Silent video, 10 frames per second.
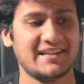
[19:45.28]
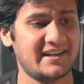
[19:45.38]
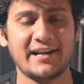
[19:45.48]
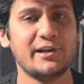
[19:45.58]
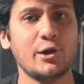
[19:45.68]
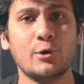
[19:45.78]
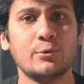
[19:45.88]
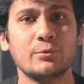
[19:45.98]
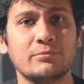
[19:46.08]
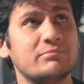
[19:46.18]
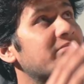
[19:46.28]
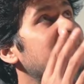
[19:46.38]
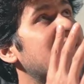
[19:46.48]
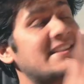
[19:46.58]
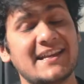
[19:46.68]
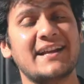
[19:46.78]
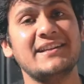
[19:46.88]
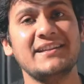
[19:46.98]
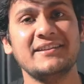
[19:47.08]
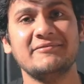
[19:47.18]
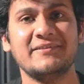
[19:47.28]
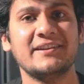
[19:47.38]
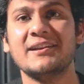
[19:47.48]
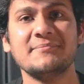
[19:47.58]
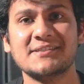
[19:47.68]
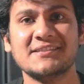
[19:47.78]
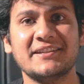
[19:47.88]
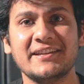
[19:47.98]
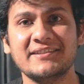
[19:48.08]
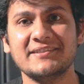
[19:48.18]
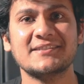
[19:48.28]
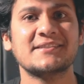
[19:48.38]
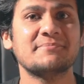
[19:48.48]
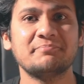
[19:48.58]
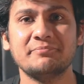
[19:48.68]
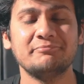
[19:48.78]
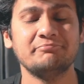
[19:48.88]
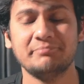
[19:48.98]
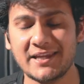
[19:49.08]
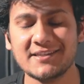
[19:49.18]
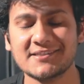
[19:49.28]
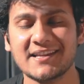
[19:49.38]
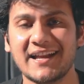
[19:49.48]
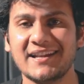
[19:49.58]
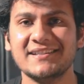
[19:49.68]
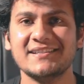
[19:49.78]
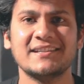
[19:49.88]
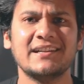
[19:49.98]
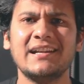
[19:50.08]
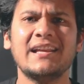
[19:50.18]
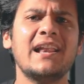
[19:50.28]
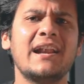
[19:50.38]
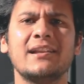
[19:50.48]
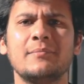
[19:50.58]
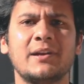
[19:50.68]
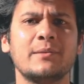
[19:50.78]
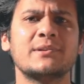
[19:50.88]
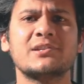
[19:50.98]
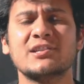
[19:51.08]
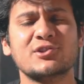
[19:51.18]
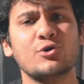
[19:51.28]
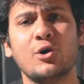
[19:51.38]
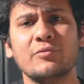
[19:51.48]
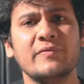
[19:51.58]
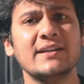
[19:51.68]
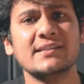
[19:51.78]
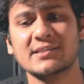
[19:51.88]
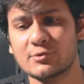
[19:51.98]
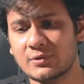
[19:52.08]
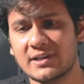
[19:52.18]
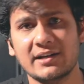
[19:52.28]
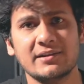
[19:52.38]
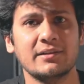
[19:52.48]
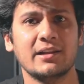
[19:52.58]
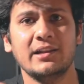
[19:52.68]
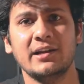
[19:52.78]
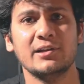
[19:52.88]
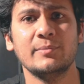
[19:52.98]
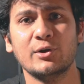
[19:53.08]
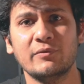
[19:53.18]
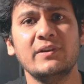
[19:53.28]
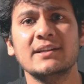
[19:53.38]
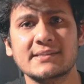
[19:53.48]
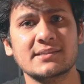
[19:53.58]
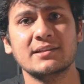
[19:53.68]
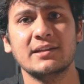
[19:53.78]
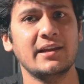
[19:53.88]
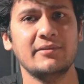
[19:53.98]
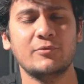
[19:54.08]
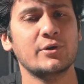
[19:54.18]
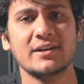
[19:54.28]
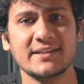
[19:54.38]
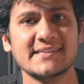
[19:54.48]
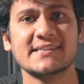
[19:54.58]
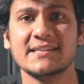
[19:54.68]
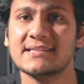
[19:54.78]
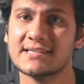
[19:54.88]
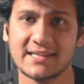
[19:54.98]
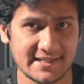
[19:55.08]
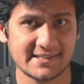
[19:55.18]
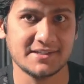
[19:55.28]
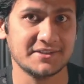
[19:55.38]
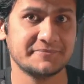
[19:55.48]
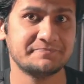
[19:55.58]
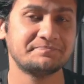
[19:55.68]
Right now, exactly where I'm sitting, this place, and it can handle pretty much strong winds, so that little bit of dust and water resistance is there.